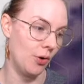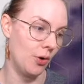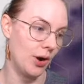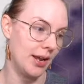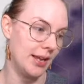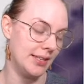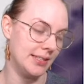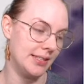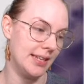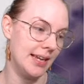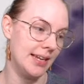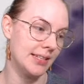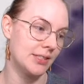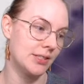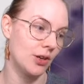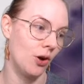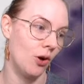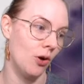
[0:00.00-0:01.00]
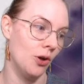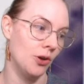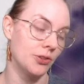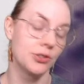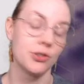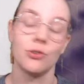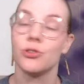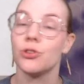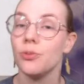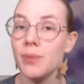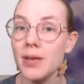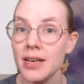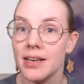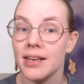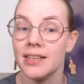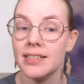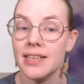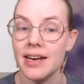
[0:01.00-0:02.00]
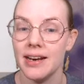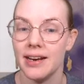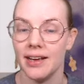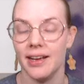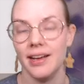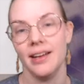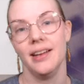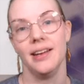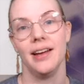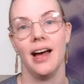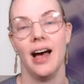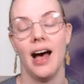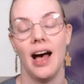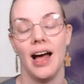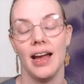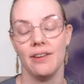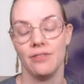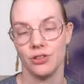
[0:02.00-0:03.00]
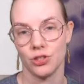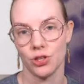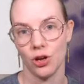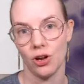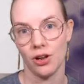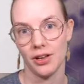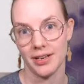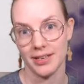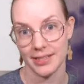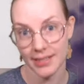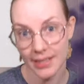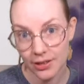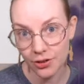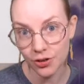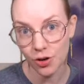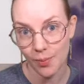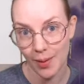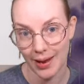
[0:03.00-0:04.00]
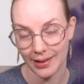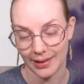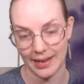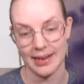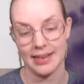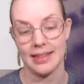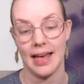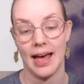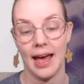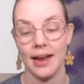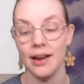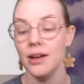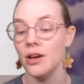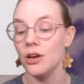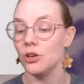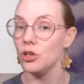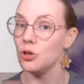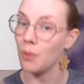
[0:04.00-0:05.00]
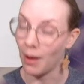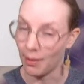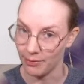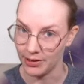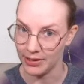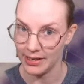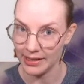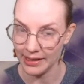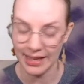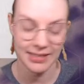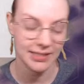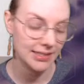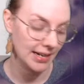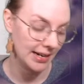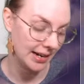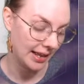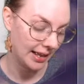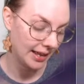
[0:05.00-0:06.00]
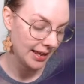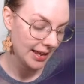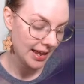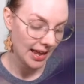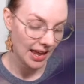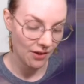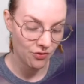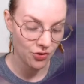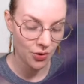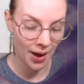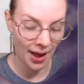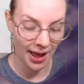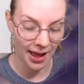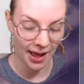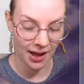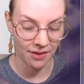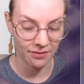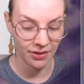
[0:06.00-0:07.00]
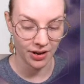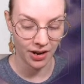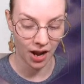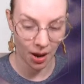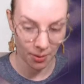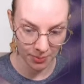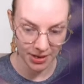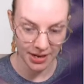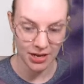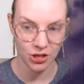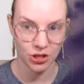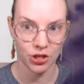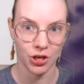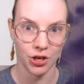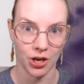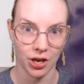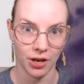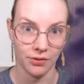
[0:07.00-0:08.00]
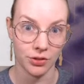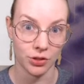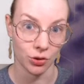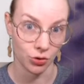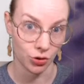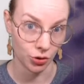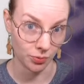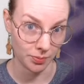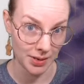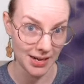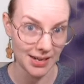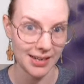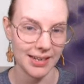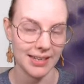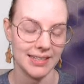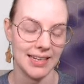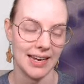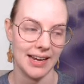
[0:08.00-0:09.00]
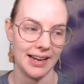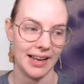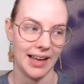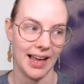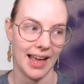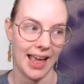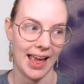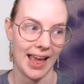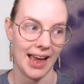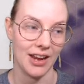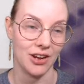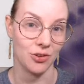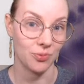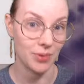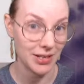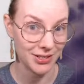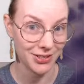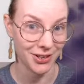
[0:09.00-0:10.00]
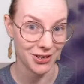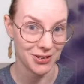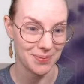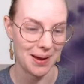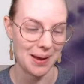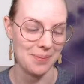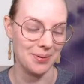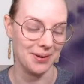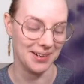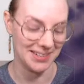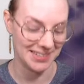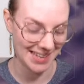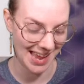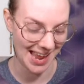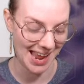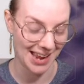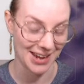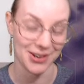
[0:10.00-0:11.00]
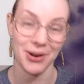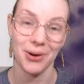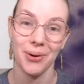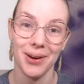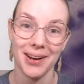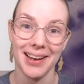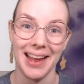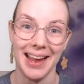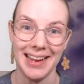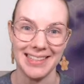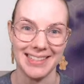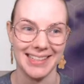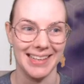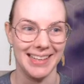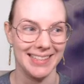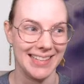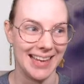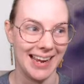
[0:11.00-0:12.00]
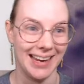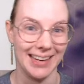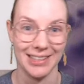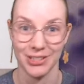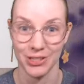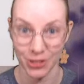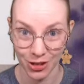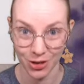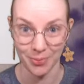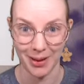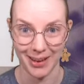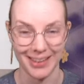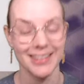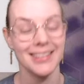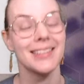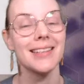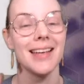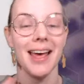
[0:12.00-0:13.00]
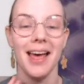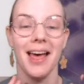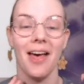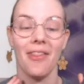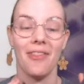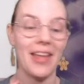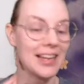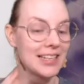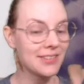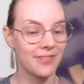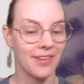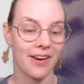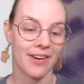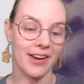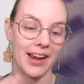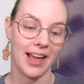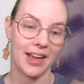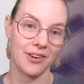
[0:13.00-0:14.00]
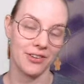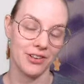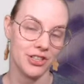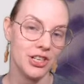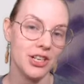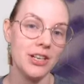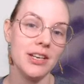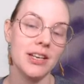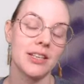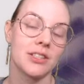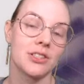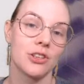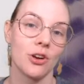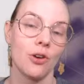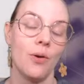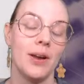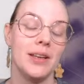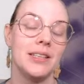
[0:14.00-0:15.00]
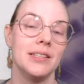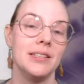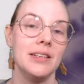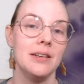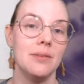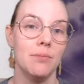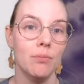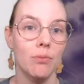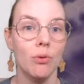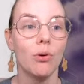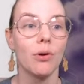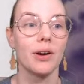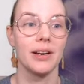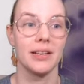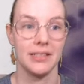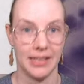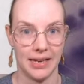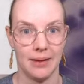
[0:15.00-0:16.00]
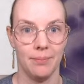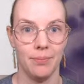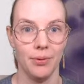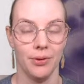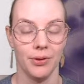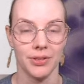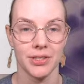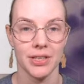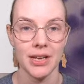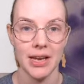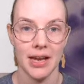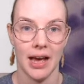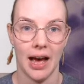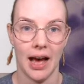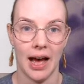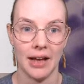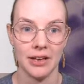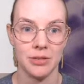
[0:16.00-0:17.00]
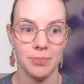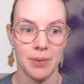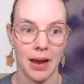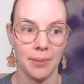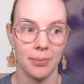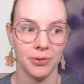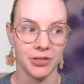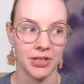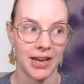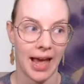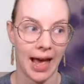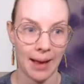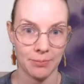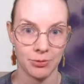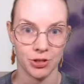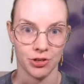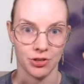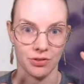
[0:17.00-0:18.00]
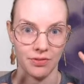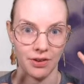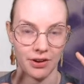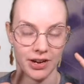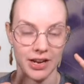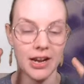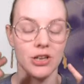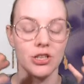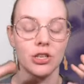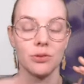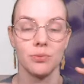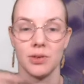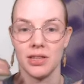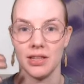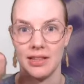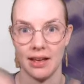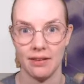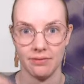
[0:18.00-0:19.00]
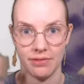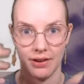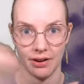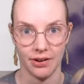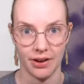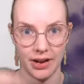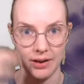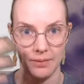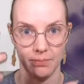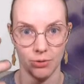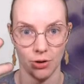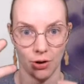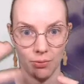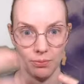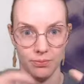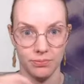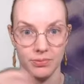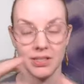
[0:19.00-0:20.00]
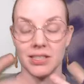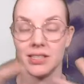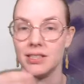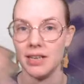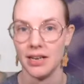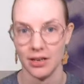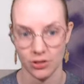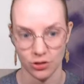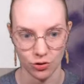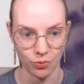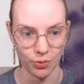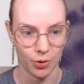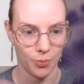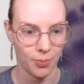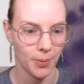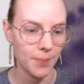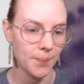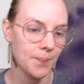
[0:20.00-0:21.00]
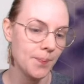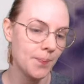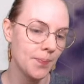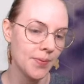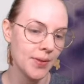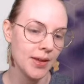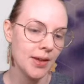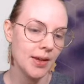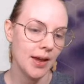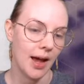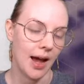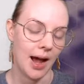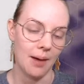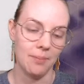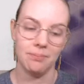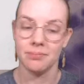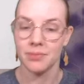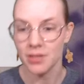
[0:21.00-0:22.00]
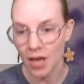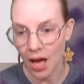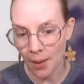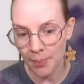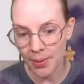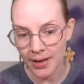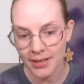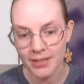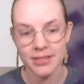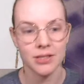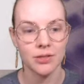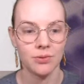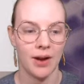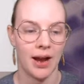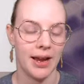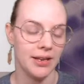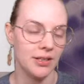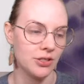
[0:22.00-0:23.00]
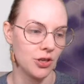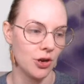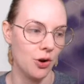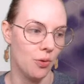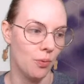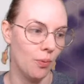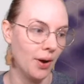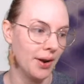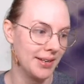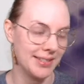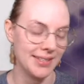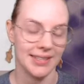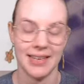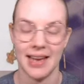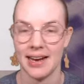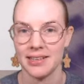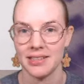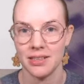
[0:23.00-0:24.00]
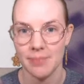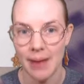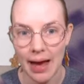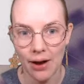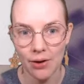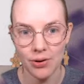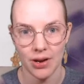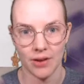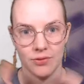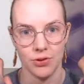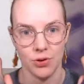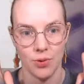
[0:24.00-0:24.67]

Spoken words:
Is this all social media data? If it's all in a single domain like that, you probably need less data. If you have a combination of social media data and research papers and court cases and sermons, that's very heterogeneous. You're going to need more examples to be able to capture the variation within that very, distinct group. Topics, right? So what is the text about? If you